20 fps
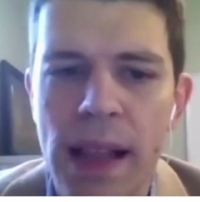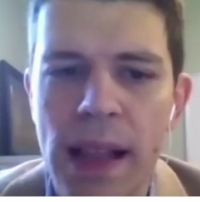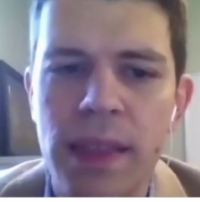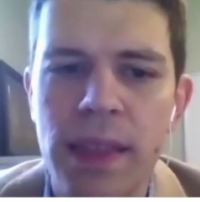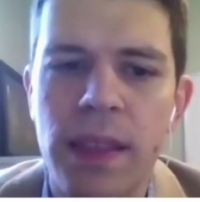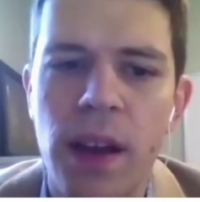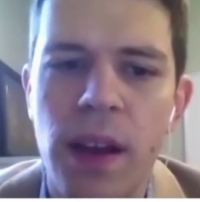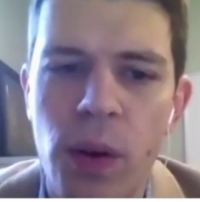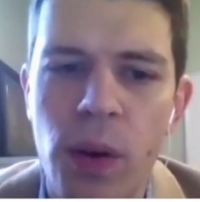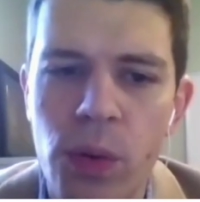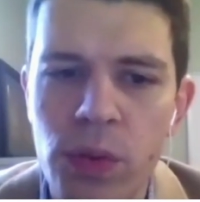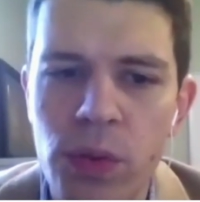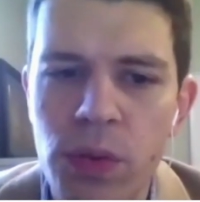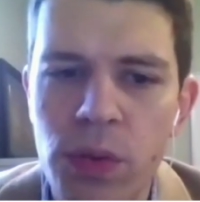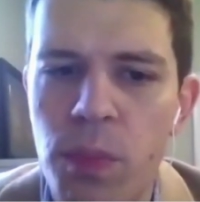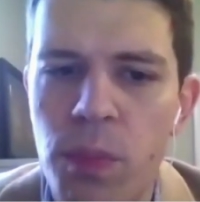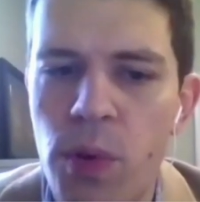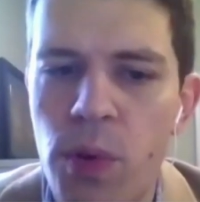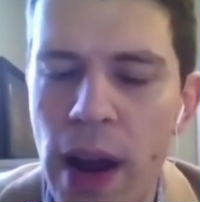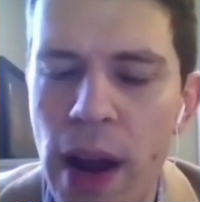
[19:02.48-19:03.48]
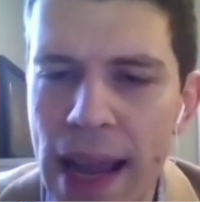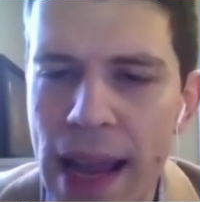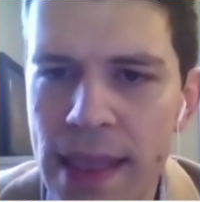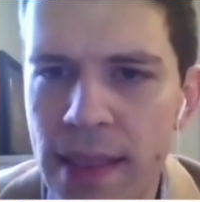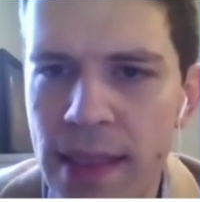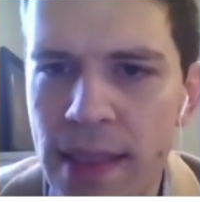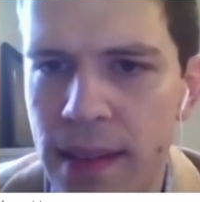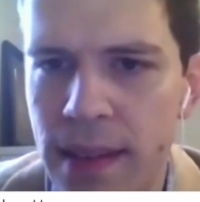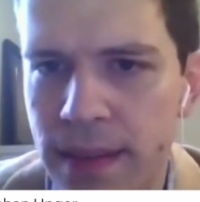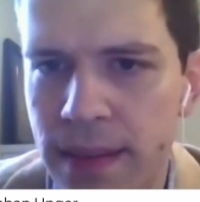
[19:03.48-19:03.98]
when a
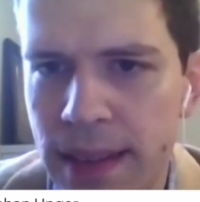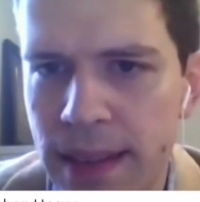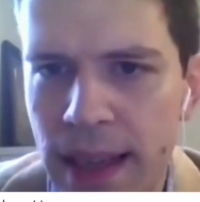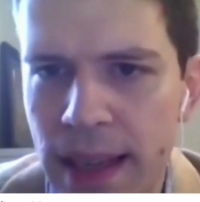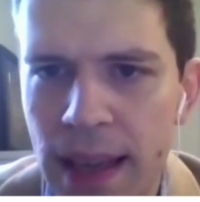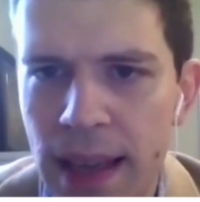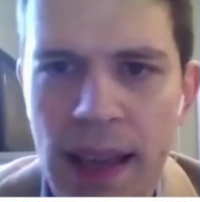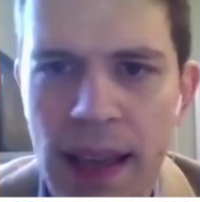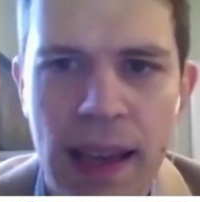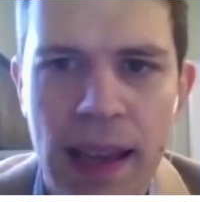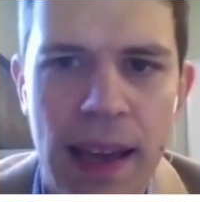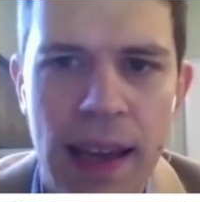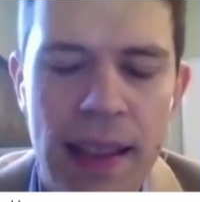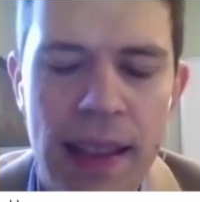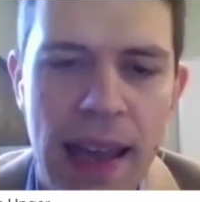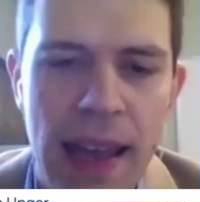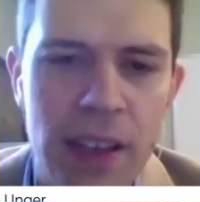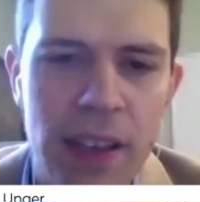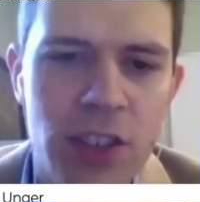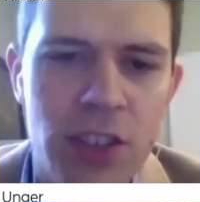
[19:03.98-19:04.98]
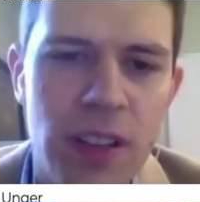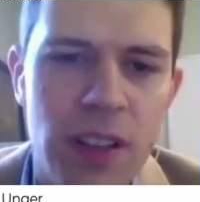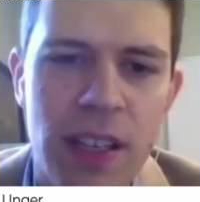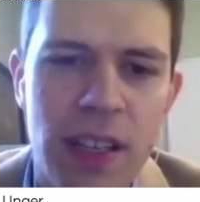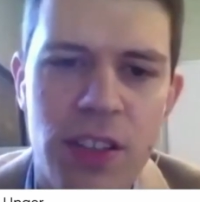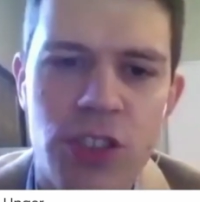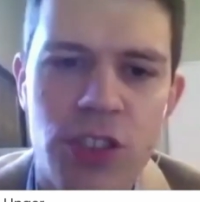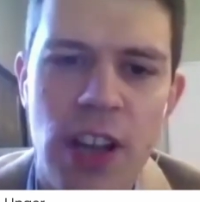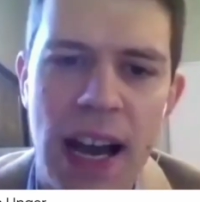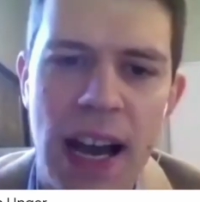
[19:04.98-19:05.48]
well-known brand can
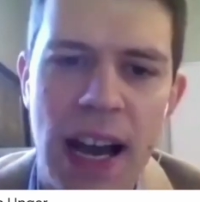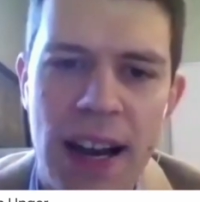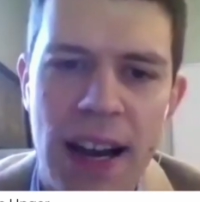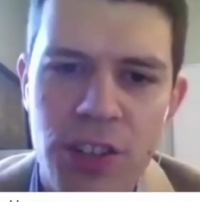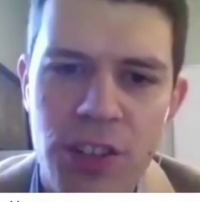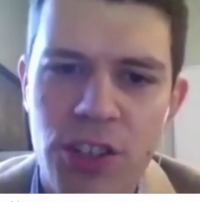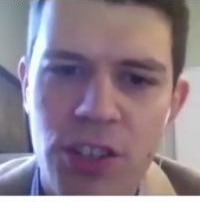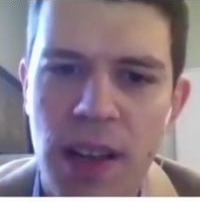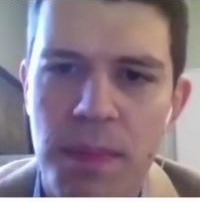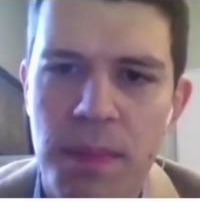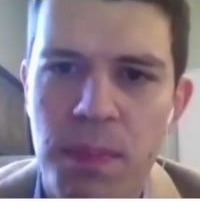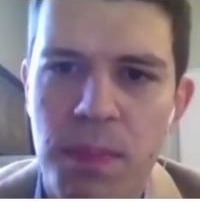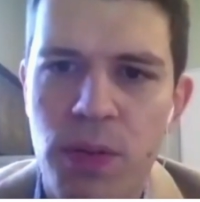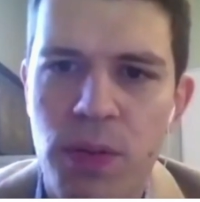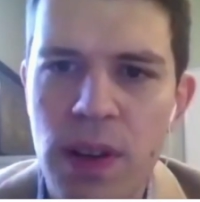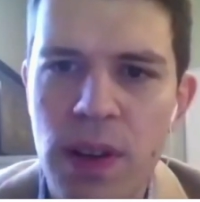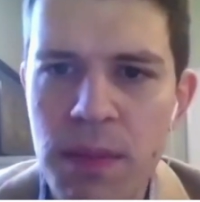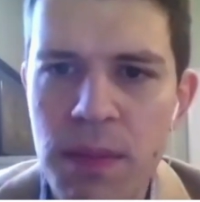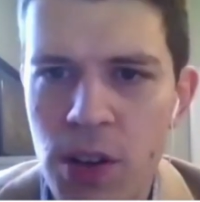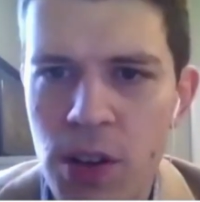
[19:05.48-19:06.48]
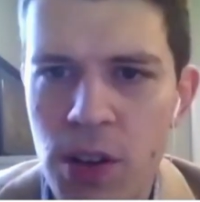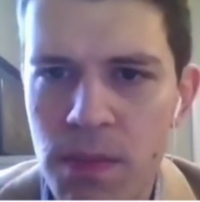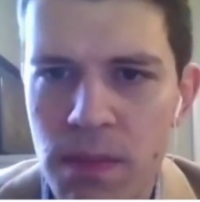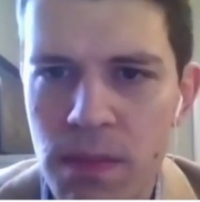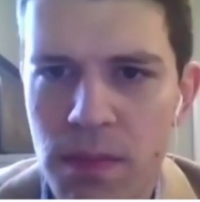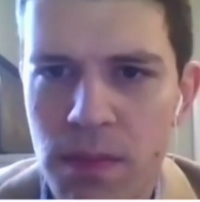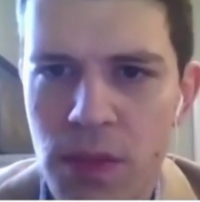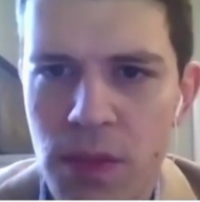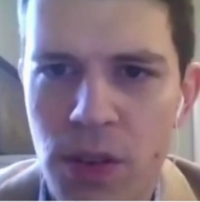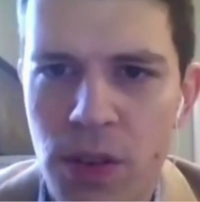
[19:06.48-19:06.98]
actually charge a
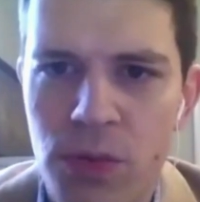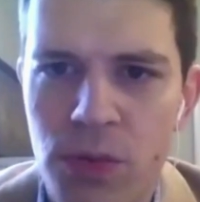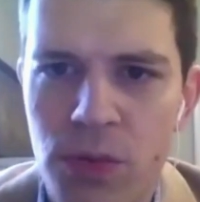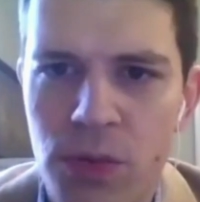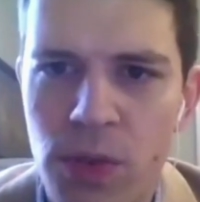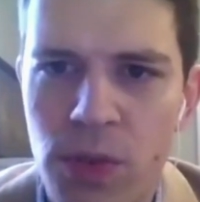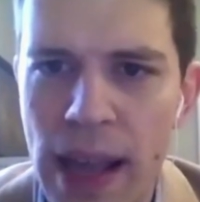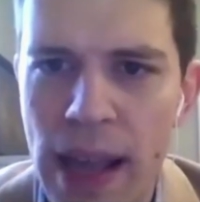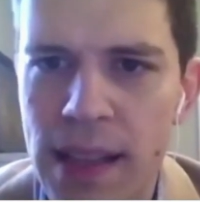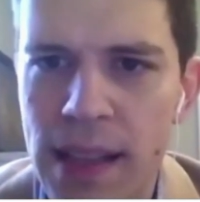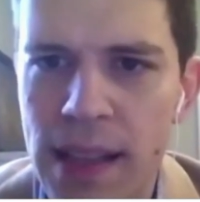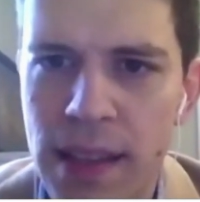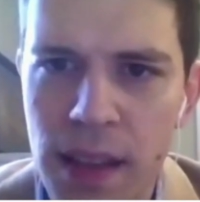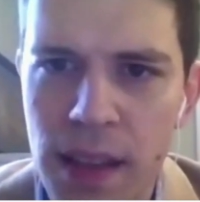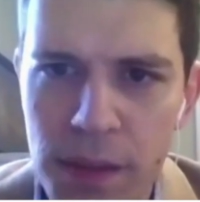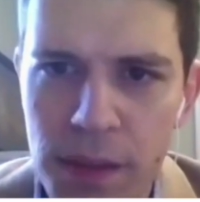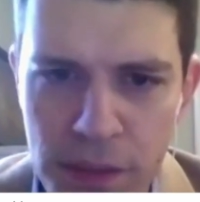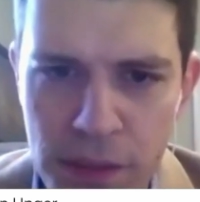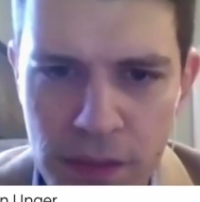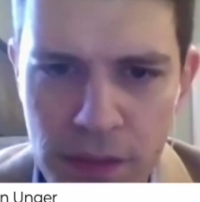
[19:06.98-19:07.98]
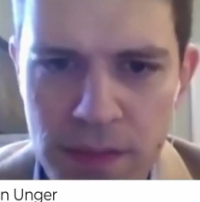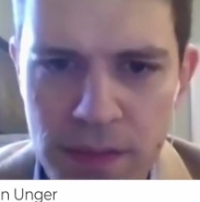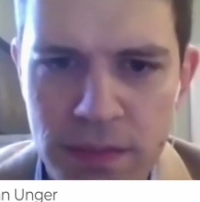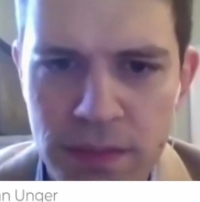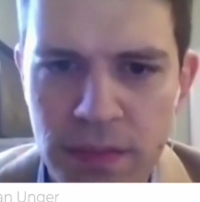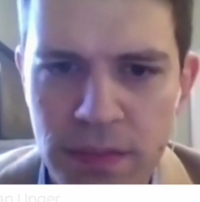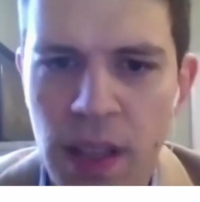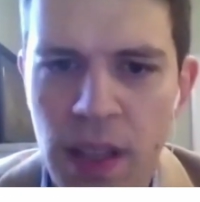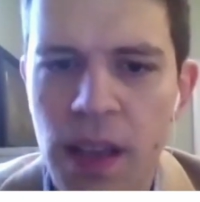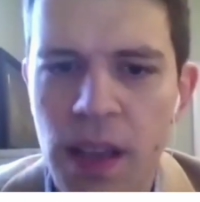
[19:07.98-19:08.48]
premium relative
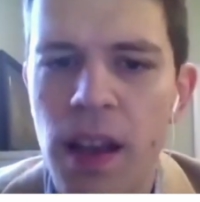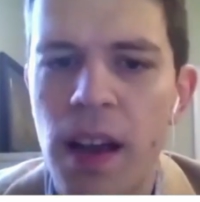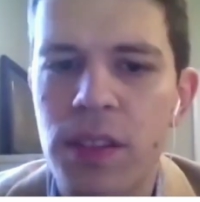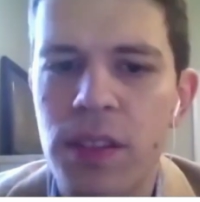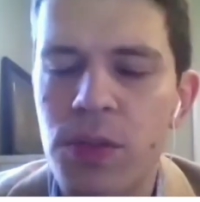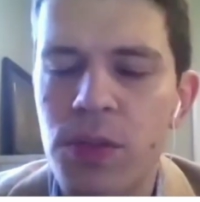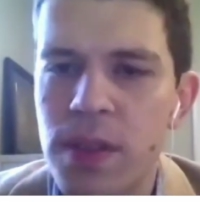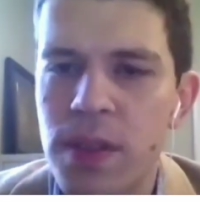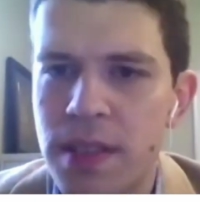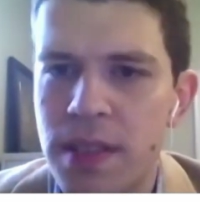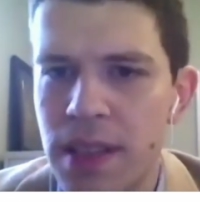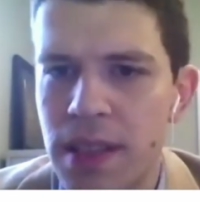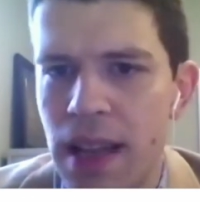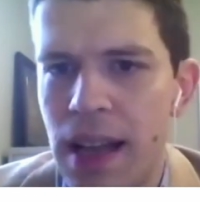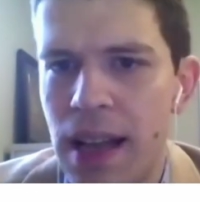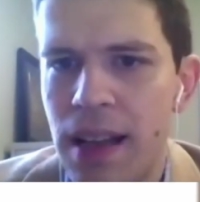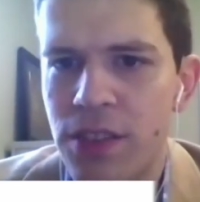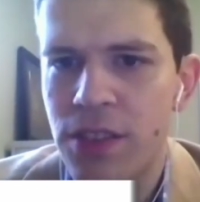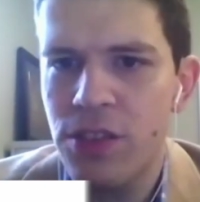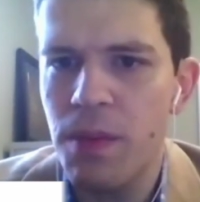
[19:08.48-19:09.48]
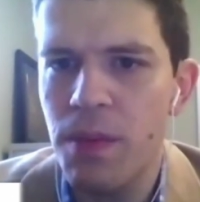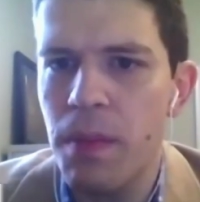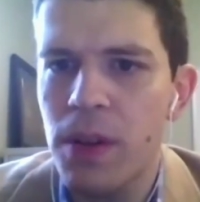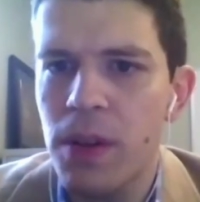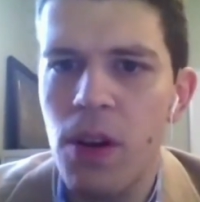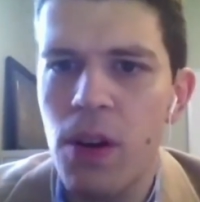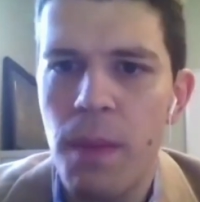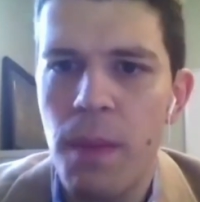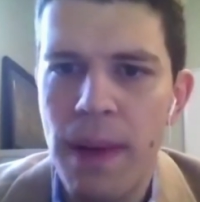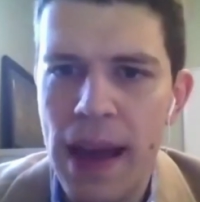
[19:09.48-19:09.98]
to its
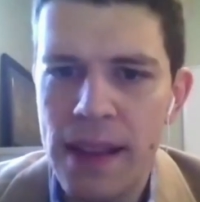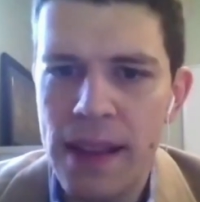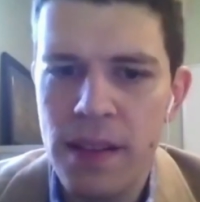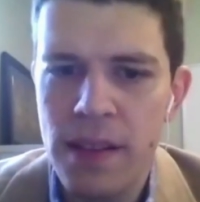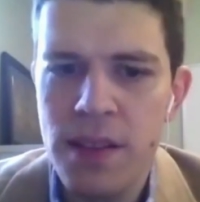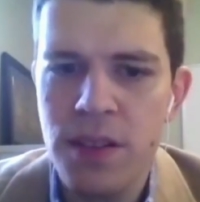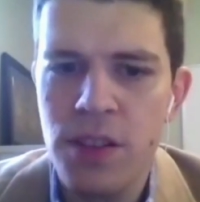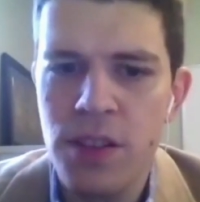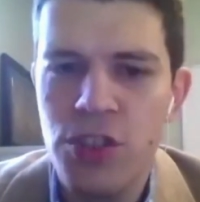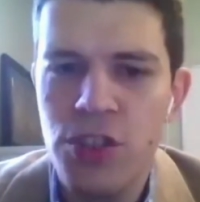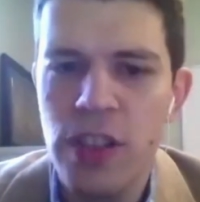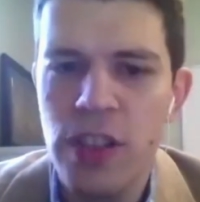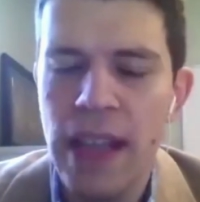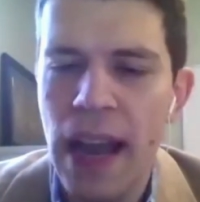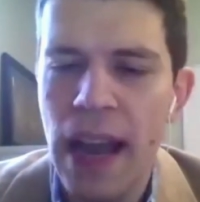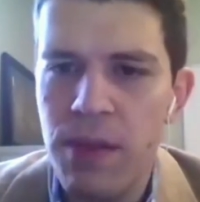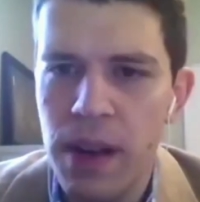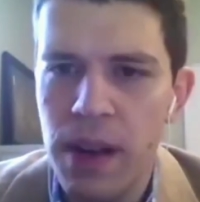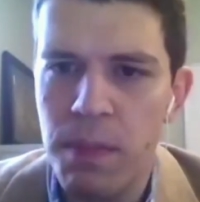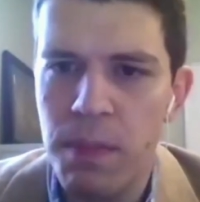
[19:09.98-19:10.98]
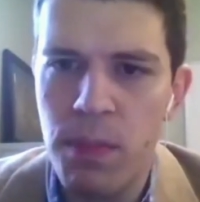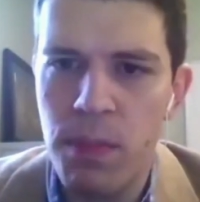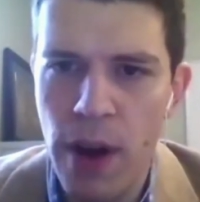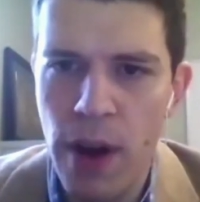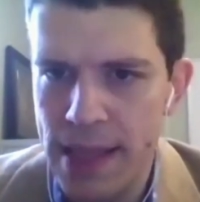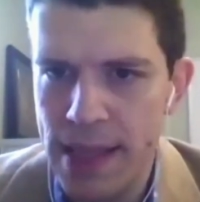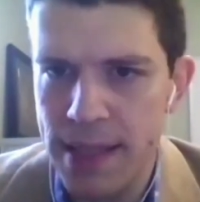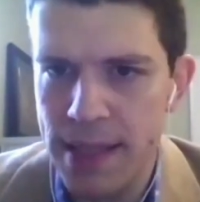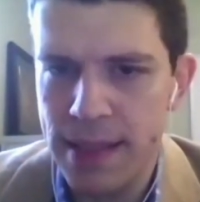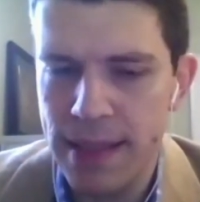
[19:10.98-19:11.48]
competitors or generic
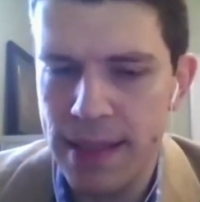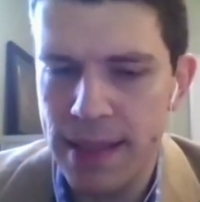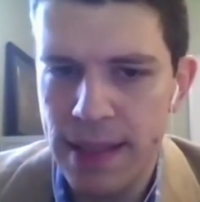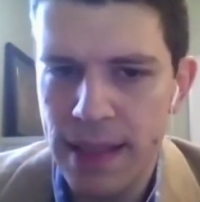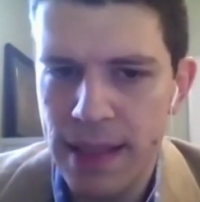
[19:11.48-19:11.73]
brands.